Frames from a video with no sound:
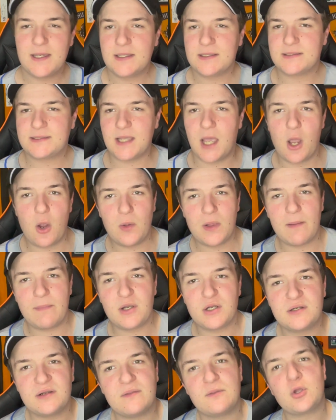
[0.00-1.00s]
So let me
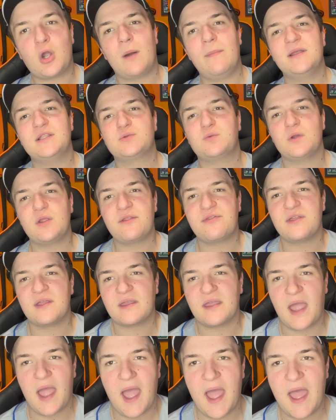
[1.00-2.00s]
know down in the comments what you
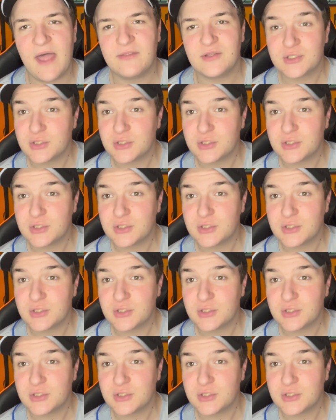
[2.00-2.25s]
think the